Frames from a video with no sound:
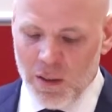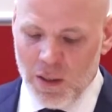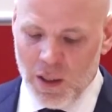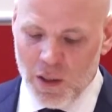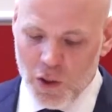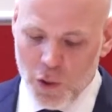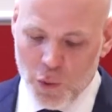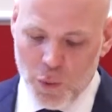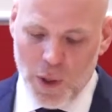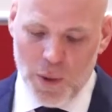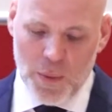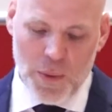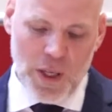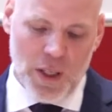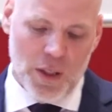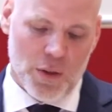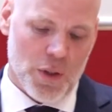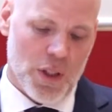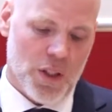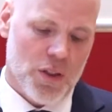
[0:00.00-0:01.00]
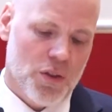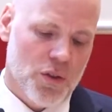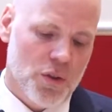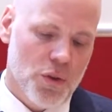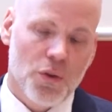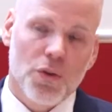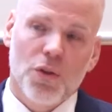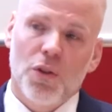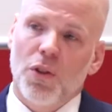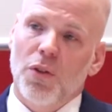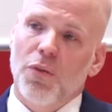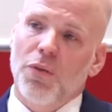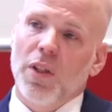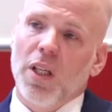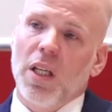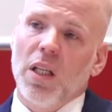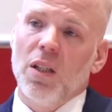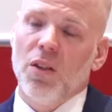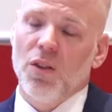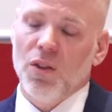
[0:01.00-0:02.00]
This is why we address
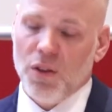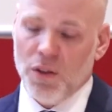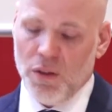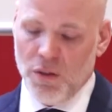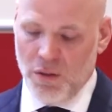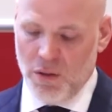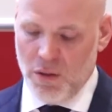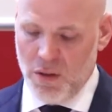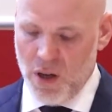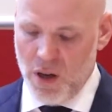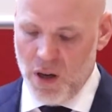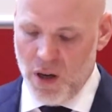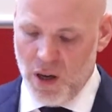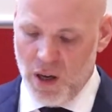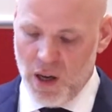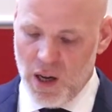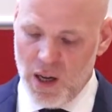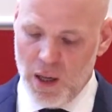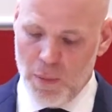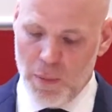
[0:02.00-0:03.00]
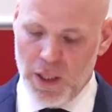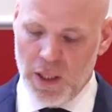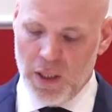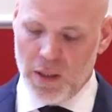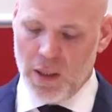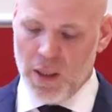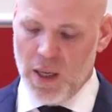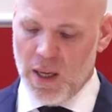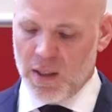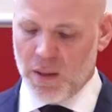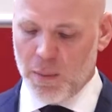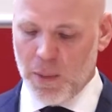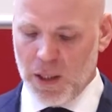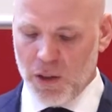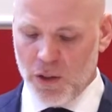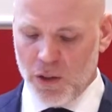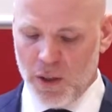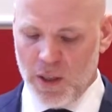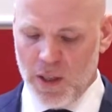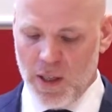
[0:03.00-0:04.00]
certification and liability
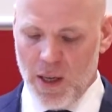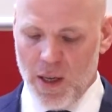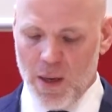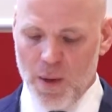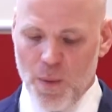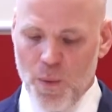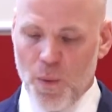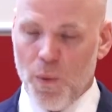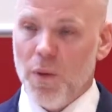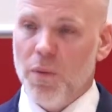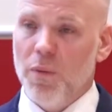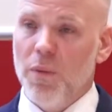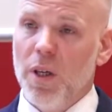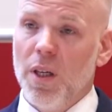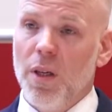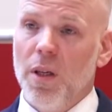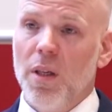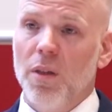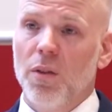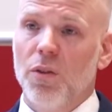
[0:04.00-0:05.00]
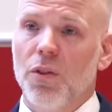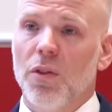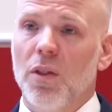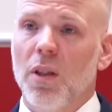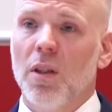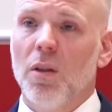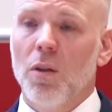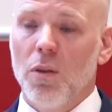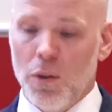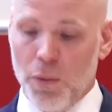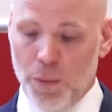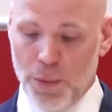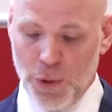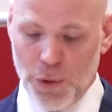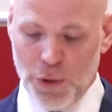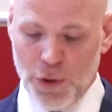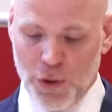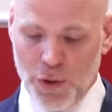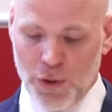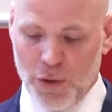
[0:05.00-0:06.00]
aspects today, with very interesting
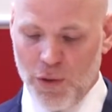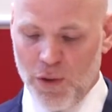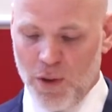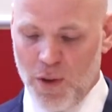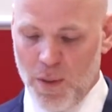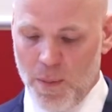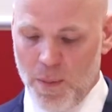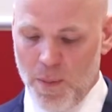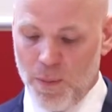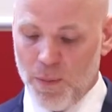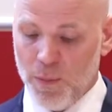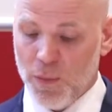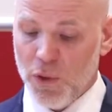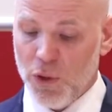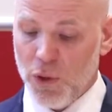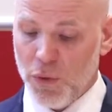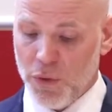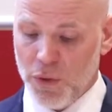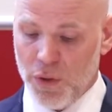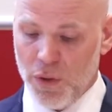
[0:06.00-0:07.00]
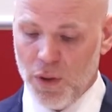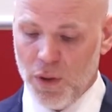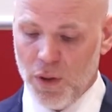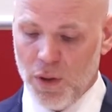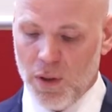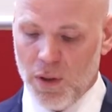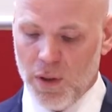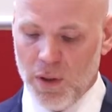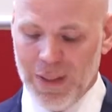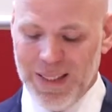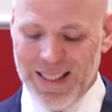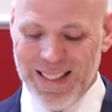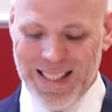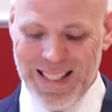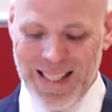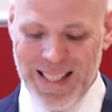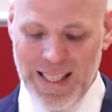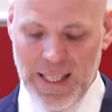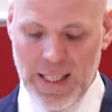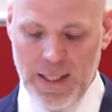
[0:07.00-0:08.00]
contributions from TÜV Süd,
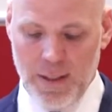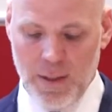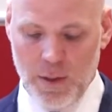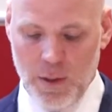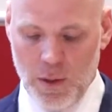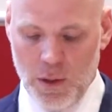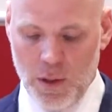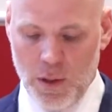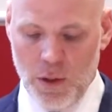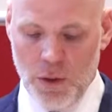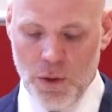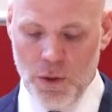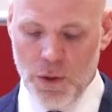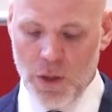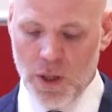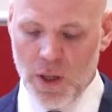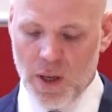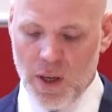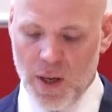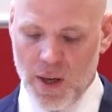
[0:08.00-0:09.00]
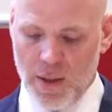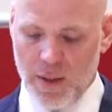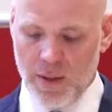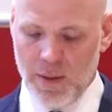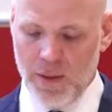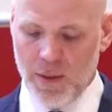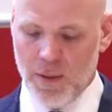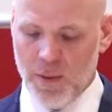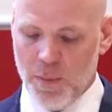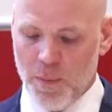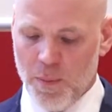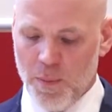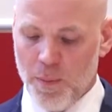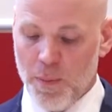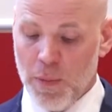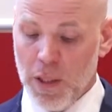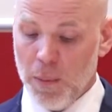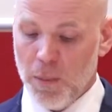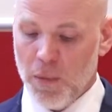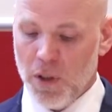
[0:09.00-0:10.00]
DIN, Nuricat,
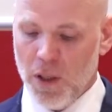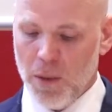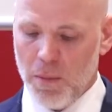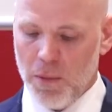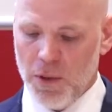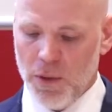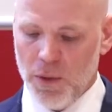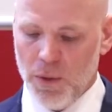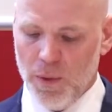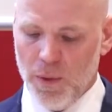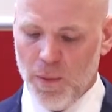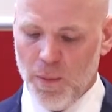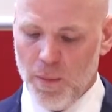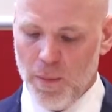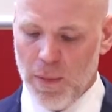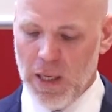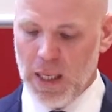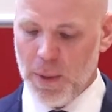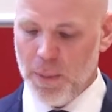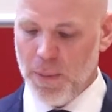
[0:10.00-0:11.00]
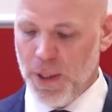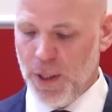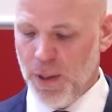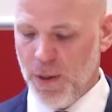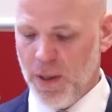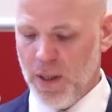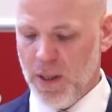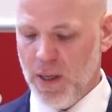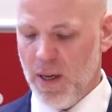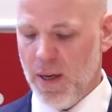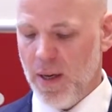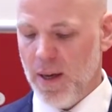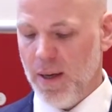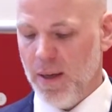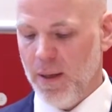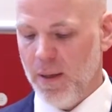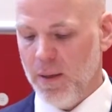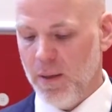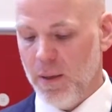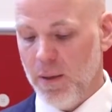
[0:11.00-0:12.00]
BMW, BlackBerry,
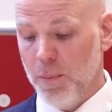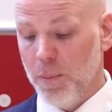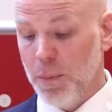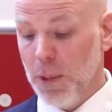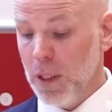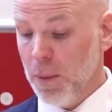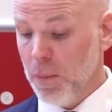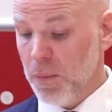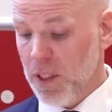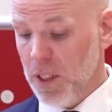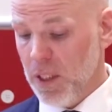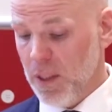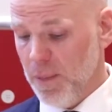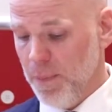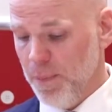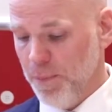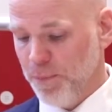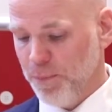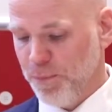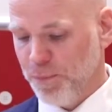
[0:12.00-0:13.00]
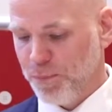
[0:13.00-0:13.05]
and PMG.